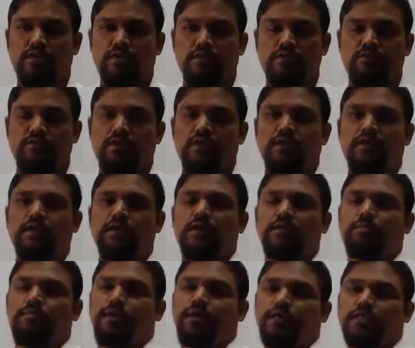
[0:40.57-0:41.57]
okay, a
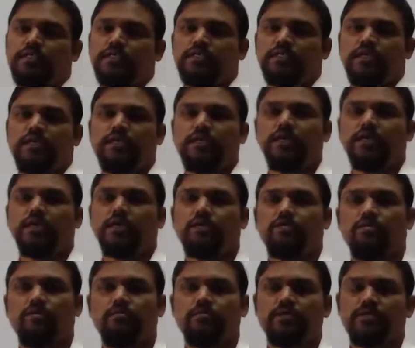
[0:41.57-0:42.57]
Pakistani
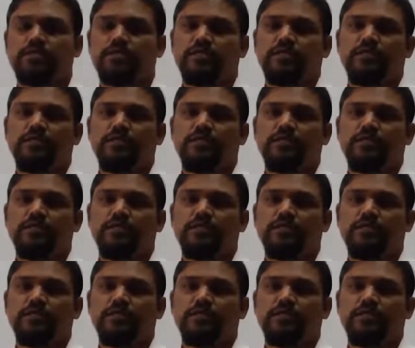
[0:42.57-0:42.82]
economist.